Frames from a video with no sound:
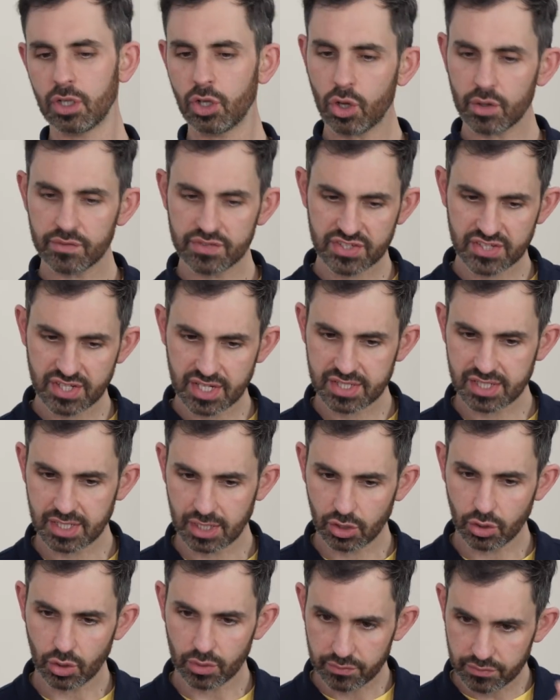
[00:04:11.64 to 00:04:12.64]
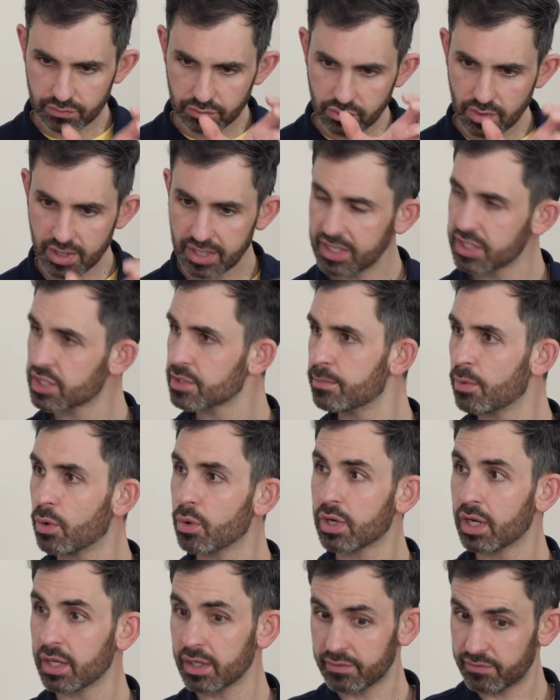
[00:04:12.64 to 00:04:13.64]
A lot of really small
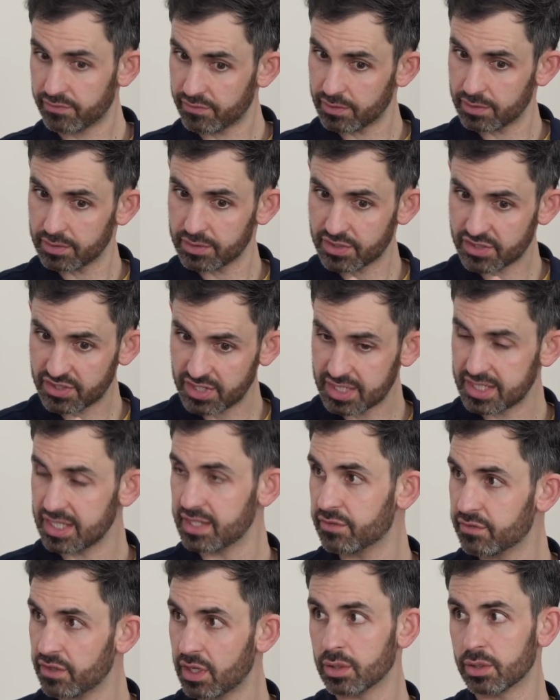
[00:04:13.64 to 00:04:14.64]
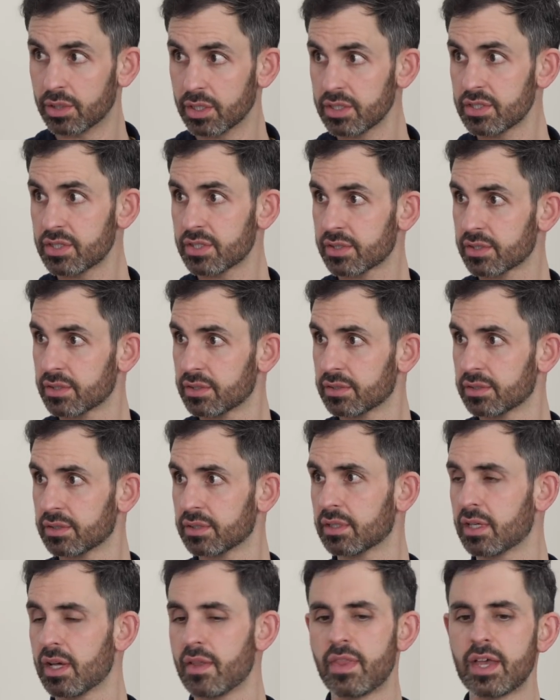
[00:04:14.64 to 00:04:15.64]
kind of city focused.
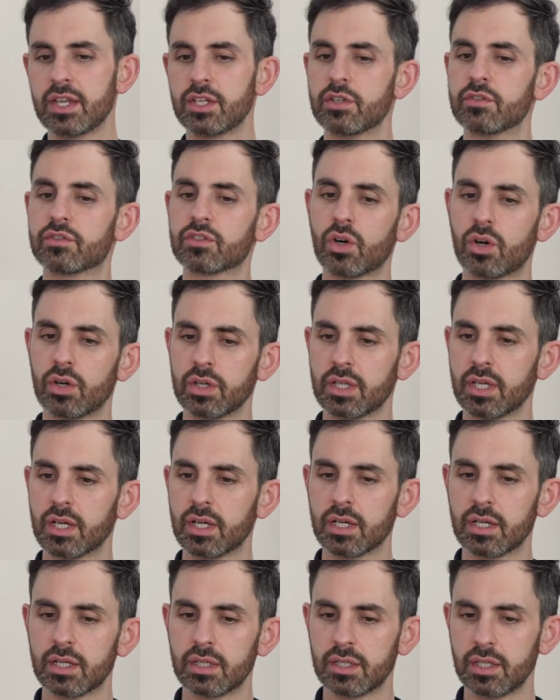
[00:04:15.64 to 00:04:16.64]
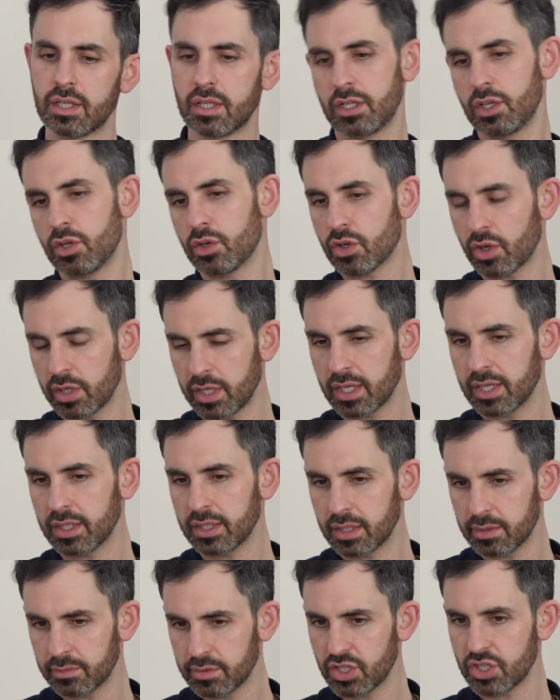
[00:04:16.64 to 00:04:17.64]
And then you've got your
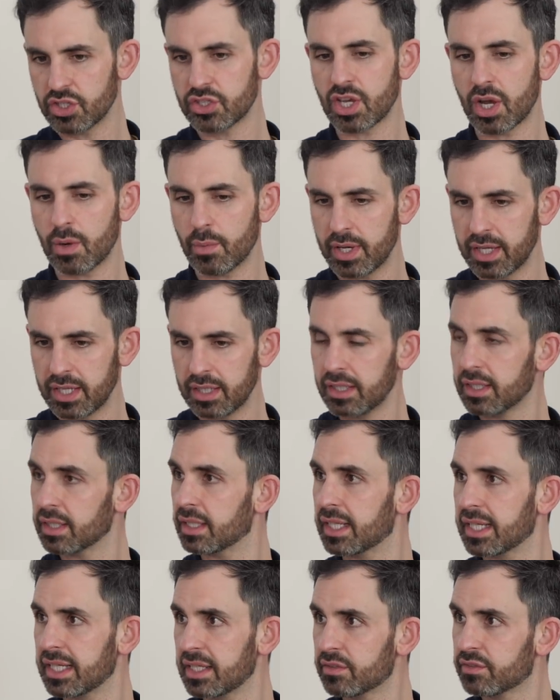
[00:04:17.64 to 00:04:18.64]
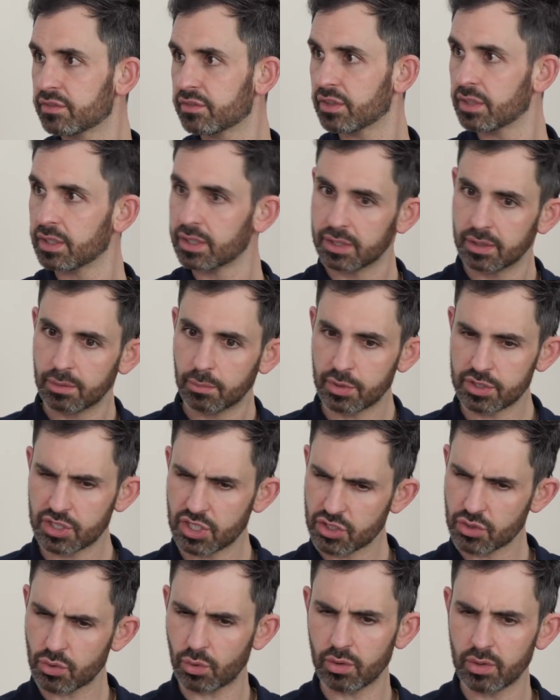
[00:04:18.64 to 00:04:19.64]
Zoe, your Leaf, which
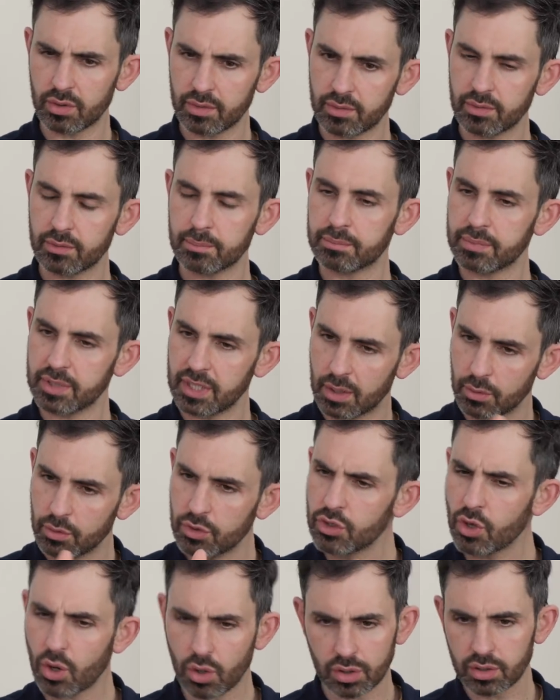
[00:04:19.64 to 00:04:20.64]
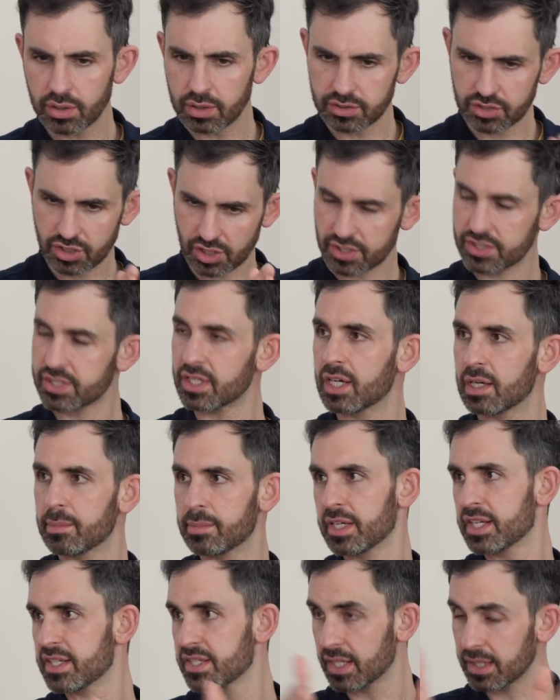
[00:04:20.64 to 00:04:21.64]
is sort of not just
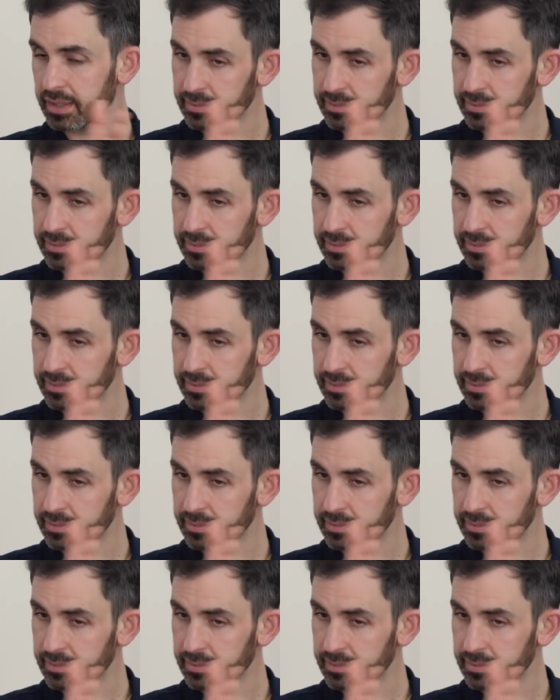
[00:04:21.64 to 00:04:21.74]
urban, is it?